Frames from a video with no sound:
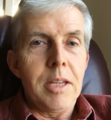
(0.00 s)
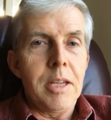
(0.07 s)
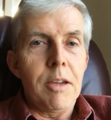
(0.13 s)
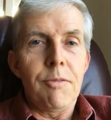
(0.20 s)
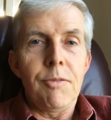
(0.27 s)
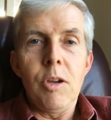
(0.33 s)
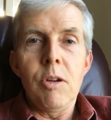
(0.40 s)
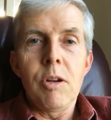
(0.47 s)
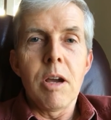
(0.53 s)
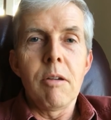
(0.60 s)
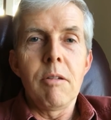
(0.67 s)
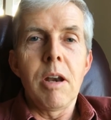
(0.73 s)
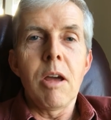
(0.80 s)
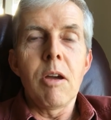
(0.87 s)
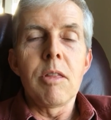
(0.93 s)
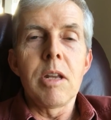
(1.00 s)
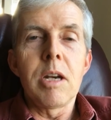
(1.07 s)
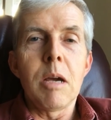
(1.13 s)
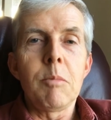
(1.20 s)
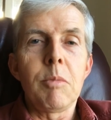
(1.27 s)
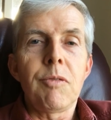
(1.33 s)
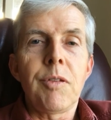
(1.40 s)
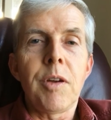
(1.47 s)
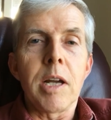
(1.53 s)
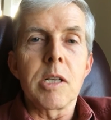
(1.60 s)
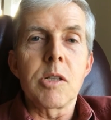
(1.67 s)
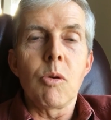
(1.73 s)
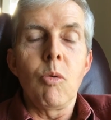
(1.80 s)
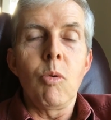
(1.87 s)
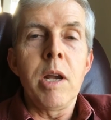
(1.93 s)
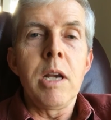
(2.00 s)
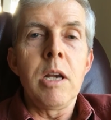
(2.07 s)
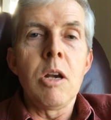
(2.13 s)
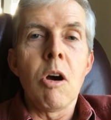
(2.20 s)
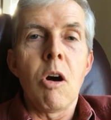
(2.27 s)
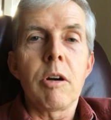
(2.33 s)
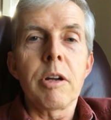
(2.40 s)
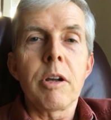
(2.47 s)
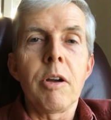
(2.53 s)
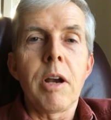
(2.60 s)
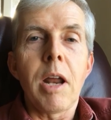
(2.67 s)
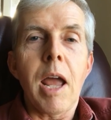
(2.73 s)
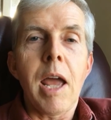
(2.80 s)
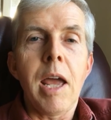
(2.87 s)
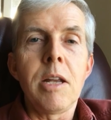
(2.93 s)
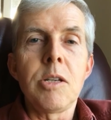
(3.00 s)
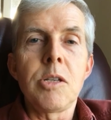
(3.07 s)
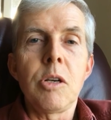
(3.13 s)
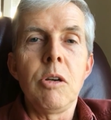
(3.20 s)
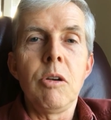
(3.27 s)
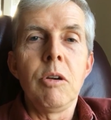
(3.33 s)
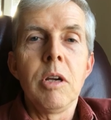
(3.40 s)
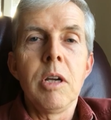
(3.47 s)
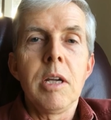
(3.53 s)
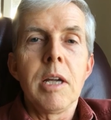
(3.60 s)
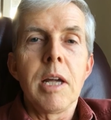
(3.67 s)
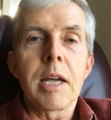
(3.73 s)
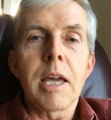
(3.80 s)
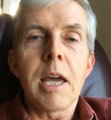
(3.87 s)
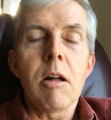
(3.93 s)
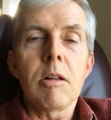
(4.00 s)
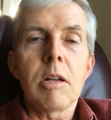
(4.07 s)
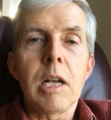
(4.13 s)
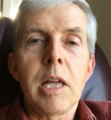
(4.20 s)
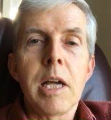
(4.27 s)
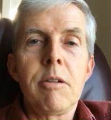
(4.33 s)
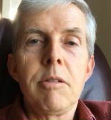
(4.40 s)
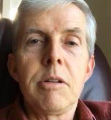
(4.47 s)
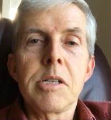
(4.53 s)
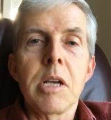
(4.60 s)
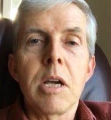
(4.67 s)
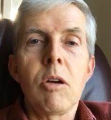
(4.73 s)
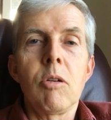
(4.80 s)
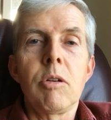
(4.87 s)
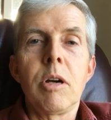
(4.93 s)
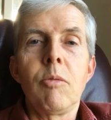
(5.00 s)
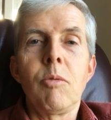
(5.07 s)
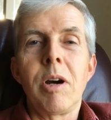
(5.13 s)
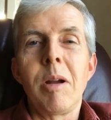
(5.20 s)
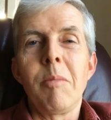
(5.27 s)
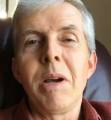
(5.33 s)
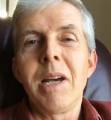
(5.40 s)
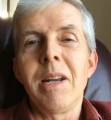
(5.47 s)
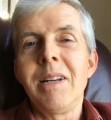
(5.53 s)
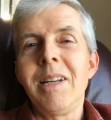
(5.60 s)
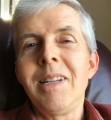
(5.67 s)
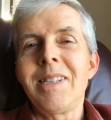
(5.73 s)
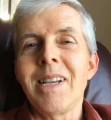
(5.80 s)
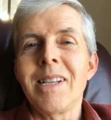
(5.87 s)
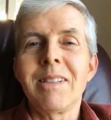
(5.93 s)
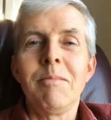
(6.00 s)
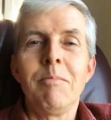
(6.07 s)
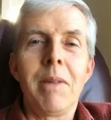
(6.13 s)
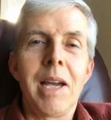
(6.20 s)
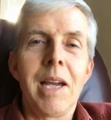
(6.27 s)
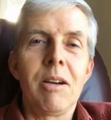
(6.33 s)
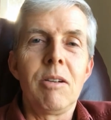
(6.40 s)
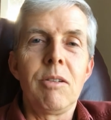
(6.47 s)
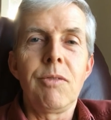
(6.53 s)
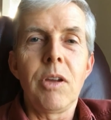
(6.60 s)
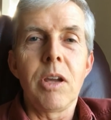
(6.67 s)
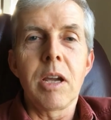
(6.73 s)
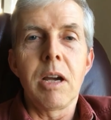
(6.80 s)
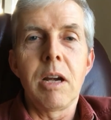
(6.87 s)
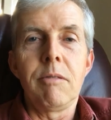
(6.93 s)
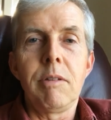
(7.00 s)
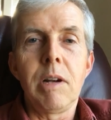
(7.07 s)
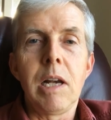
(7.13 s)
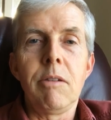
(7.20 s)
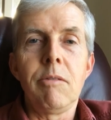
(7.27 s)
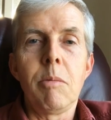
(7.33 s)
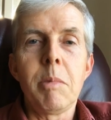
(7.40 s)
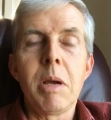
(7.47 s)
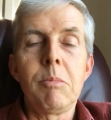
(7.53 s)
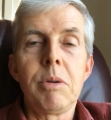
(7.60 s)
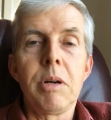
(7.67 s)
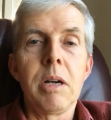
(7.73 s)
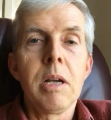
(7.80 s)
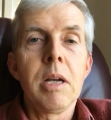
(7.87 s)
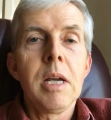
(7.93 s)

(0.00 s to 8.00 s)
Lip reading: if you don't know the number facts, we're not going to hand you a calculator and say, oh, don't worry about it. It doesn't matter if you can't really remember it.